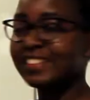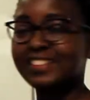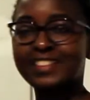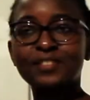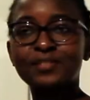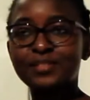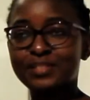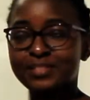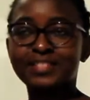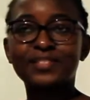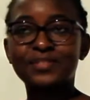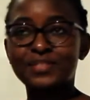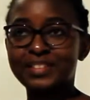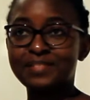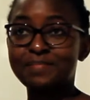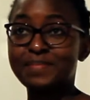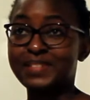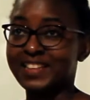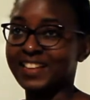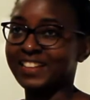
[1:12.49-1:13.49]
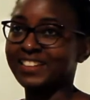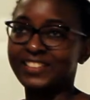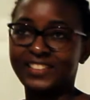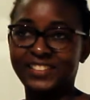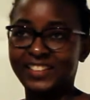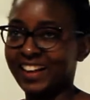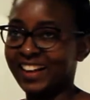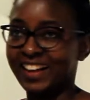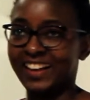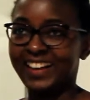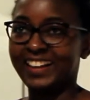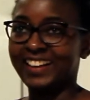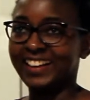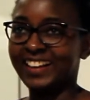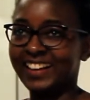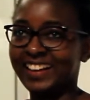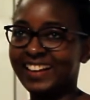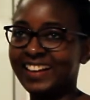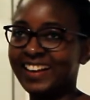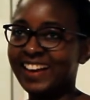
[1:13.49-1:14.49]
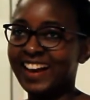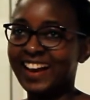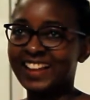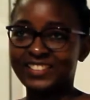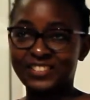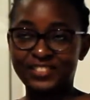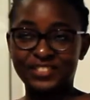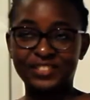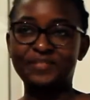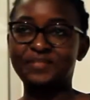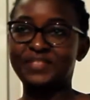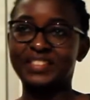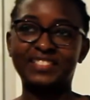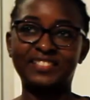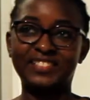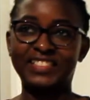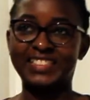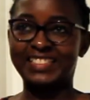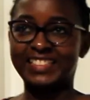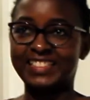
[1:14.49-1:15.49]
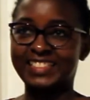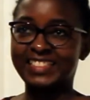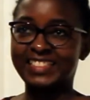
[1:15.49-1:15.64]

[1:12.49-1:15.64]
they really mean a lot to me, really.